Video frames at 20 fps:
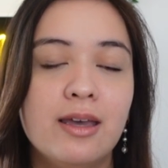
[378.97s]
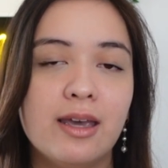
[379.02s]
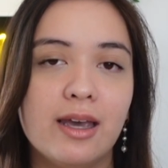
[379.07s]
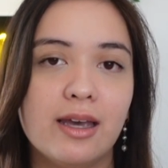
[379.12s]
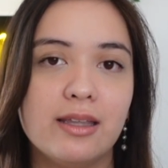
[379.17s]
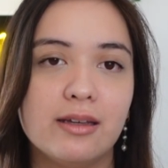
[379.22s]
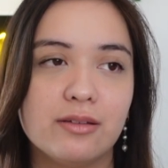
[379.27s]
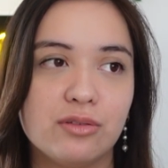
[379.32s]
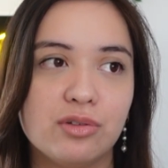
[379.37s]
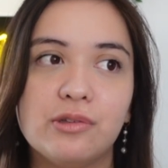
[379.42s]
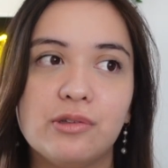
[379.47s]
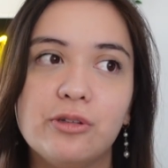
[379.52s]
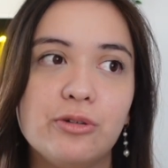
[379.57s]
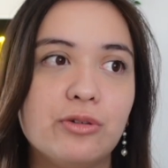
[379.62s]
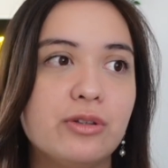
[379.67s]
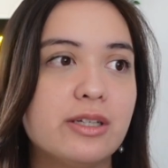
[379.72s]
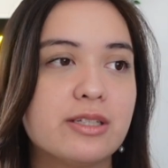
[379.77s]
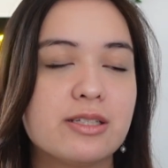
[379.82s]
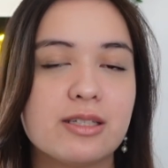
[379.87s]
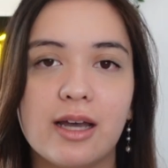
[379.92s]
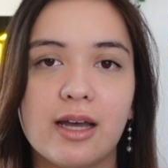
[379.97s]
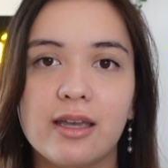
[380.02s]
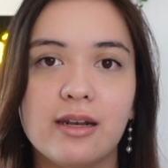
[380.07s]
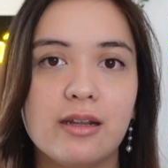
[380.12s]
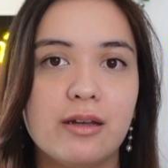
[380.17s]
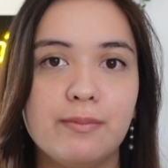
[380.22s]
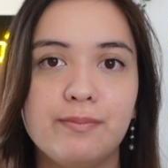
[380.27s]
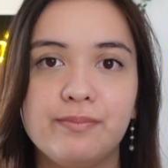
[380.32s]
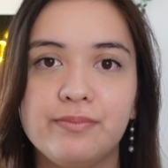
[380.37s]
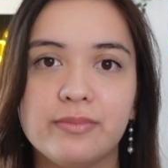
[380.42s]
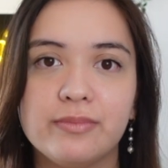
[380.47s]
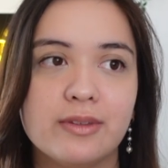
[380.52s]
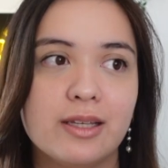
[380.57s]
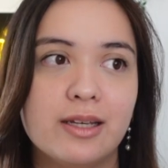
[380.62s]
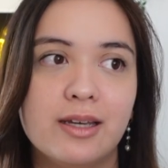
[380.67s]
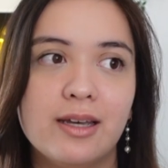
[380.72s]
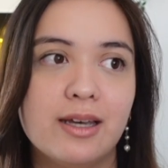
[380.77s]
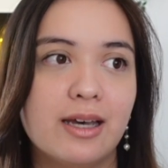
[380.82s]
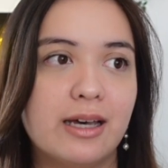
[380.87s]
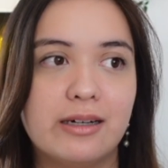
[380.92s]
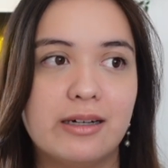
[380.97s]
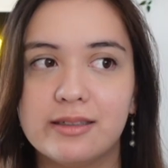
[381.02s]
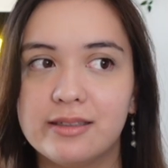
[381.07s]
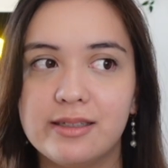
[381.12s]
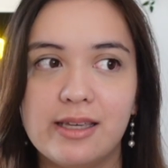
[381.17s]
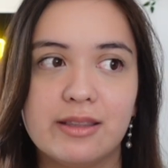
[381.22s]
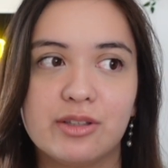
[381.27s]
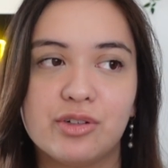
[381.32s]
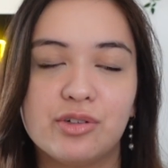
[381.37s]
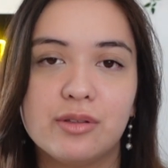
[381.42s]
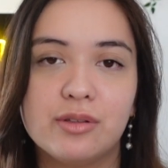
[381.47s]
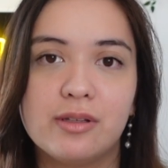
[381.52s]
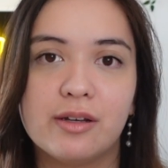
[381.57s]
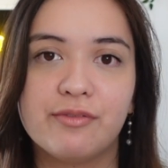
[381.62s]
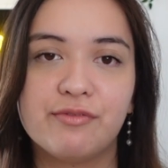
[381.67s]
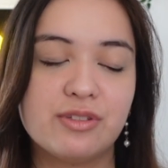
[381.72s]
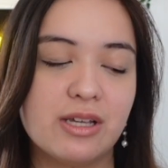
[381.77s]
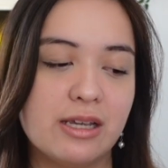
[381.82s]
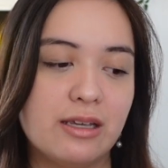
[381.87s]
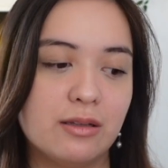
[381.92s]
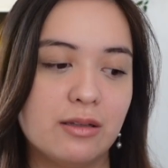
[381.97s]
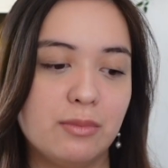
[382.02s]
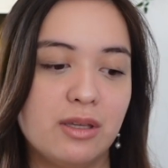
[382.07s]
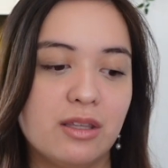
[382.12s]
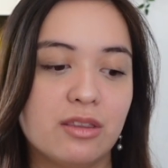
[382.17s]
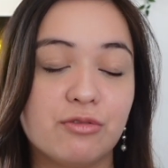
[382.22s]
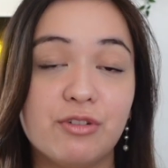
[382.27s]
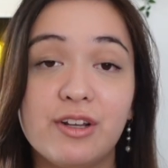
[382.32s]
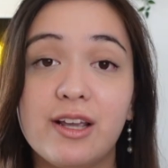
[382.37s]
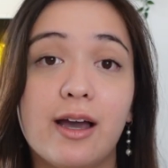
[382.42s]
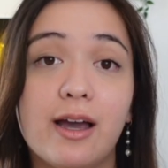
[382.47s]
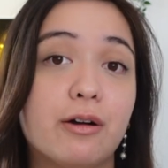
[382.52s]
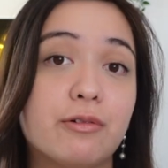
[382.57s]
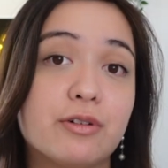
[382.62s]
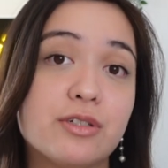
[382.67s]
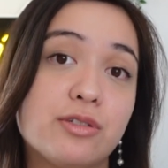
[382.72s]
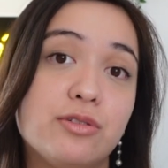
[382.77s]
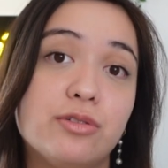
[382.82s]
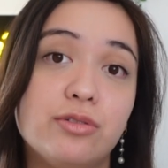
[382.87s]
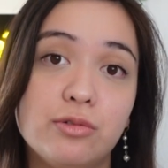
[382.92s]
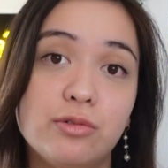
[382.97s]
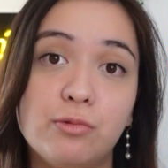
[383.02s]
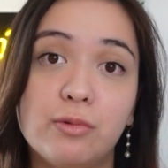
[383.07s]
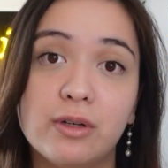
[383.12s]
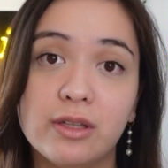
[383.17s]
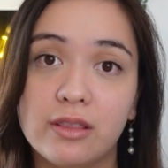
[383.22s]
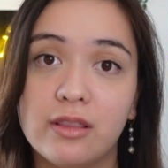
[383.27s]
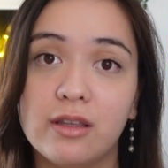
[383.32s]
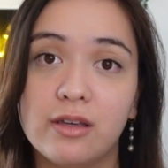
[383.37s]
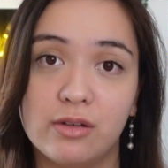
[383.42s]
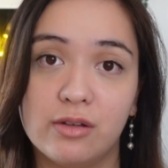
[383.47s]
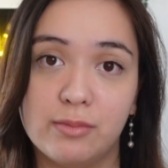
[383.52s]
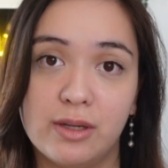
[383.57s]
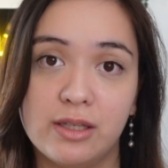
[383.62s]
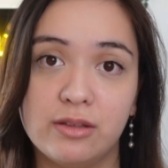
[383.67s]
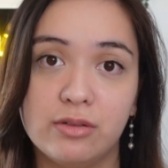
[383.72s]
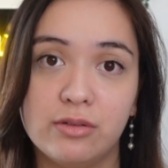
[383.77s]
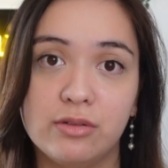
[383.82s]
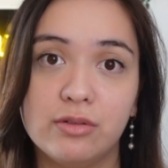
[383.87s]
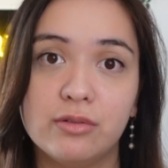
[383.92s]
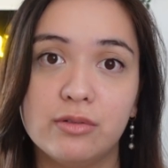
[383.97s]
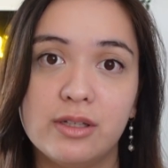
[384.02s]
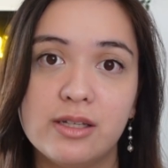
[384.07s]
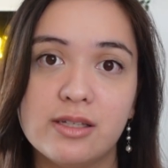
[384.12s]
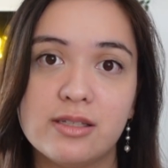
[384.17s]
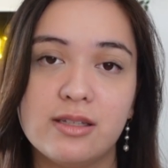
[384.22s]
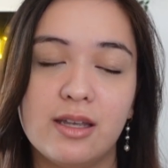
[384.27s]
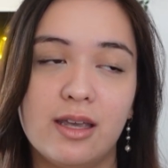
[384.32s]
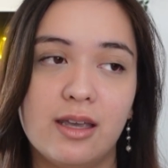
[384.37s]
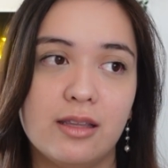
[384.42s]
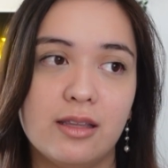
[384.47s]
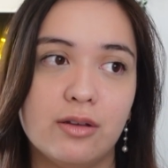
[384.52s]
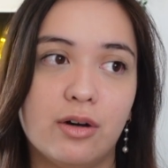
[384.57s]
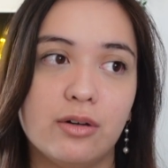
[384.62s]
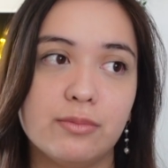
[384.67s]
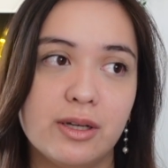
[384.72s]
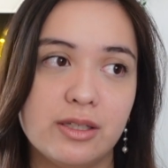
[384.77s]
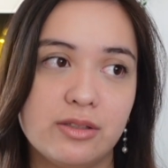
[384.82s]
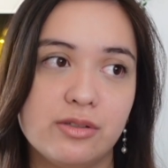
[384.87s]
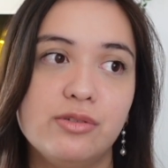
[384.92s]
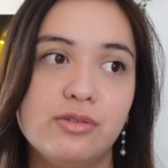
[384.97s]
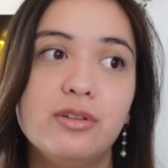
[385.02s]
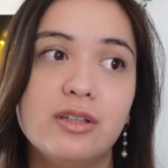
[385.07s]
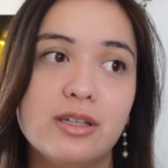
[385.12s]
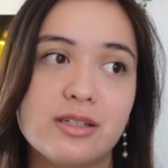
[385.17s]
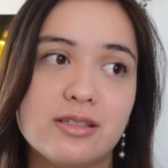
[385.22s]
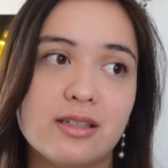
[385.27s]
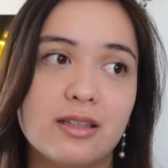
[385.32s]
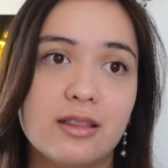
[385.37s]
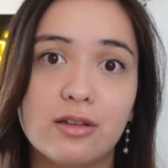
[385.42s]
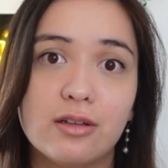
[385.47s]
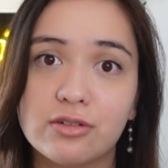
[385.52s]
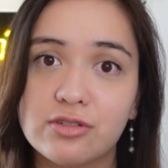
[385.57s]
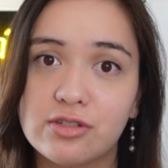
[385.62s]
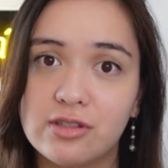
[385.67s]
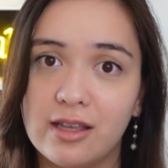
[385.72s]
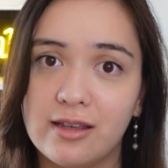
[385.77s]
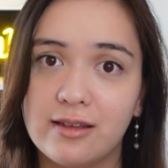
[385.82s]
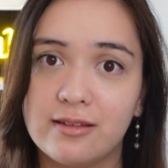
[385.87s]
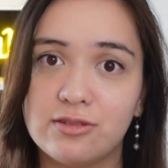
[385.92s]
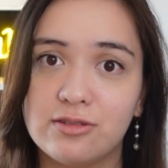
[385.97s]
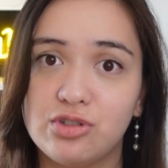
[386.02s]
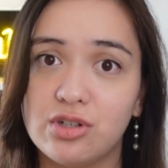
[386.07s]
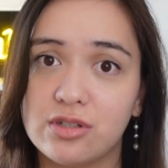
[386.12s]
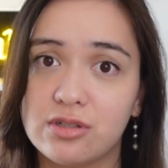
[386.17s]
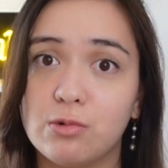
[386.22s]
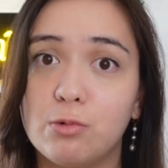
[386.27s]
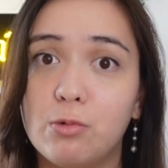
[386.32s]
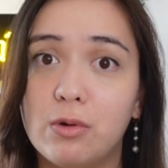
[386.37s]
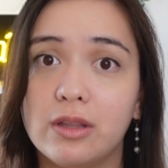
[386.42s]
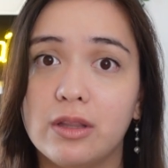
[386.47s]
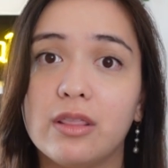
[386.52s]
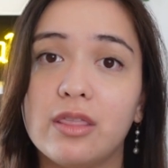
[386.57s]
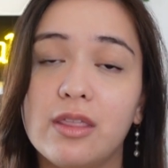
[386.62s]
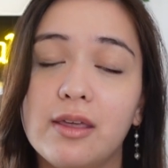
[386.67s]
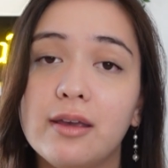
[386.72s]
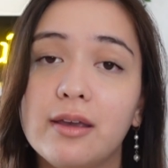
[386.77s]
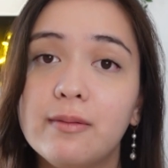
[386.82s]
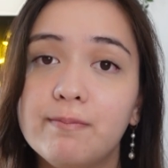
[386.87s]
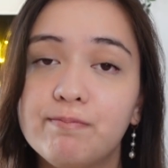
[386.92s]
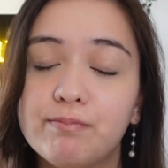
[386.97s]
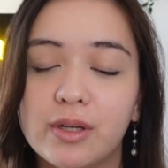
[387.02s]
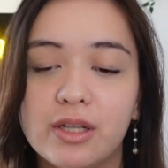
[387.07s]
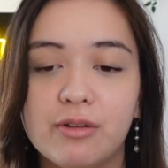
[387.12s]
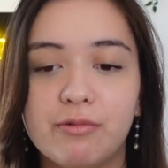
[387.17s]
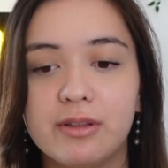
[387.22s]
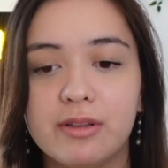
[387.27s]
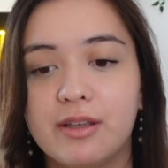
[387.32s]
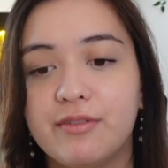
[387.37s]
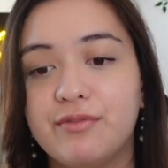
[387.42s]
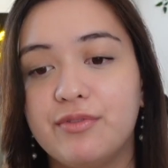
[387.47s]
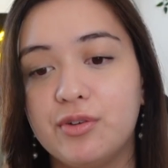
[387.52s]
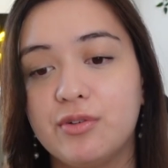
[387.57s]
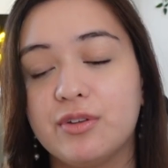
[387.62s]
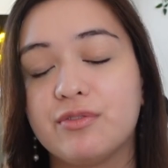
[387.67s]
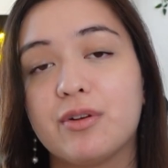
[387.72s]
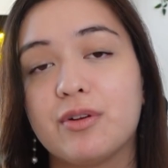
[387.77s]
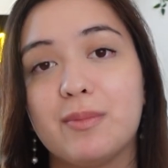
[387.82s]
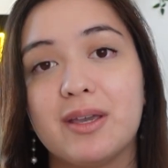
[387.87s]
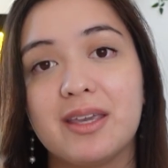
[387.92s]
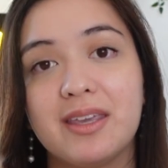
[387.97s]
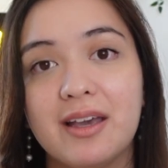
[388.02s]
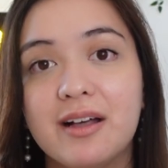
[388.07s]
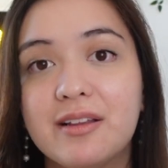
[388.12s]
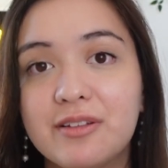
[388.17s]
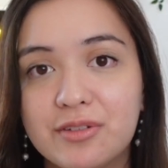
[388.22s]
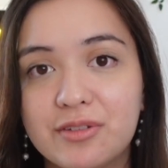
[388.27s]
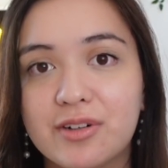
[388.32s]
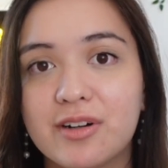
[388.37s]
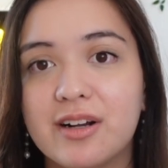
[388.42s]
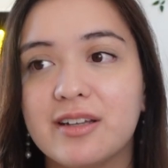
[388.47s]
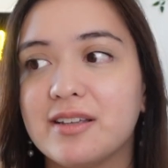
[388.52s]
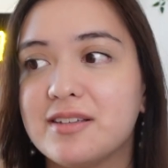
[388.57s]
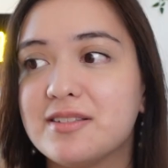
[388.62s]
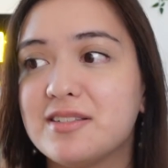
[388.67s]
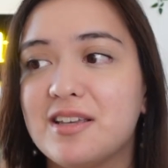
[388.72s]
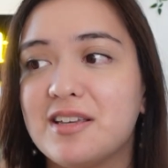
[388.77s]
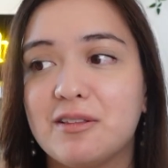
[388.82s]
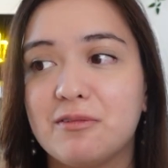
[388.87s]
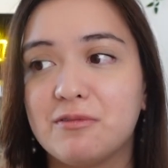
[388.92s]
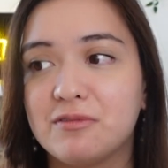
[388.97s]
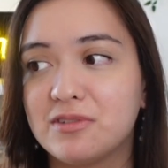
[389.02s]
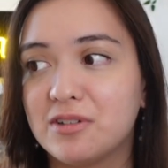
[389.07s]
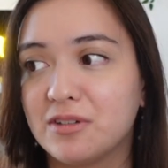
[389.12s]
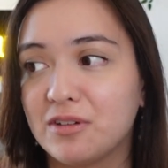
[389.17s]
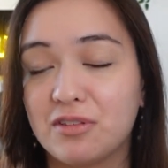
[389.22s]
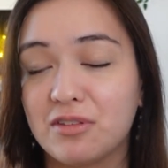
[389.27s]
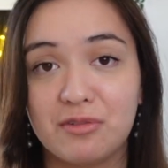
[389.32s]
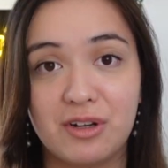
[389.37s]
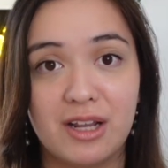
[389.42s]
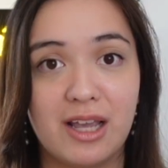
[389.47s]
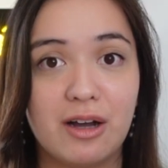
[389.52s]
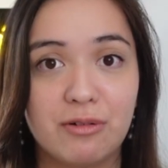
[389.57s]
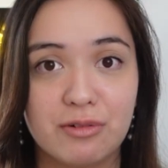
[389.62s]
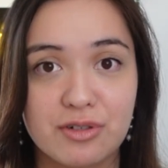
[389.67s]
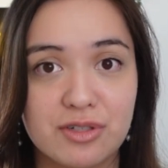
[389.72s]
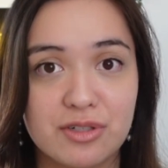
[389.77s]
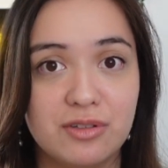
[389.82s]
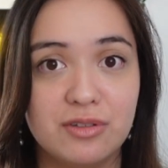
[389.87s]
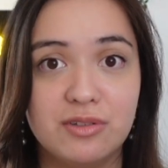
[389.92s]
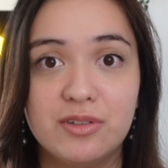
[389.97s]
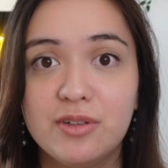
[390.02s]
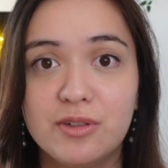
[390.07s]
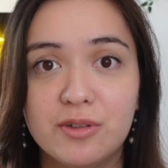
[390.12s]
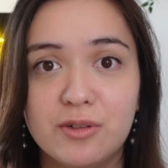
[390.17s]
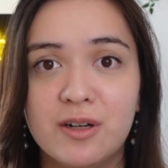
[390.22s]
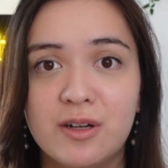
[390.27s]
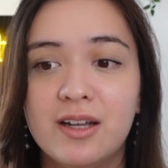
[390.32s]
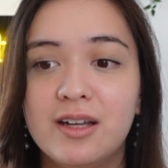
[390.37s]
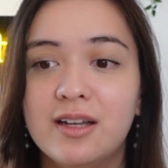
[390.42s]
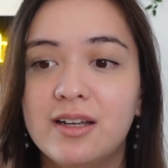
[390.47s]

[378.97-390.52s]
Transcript: And a to-do list item, it could have taken me 3 hours to do one thing on my to-do list, and on my to-do list it looks like just one thing, but when I view it from my calendar and I see it took 3 hours to do,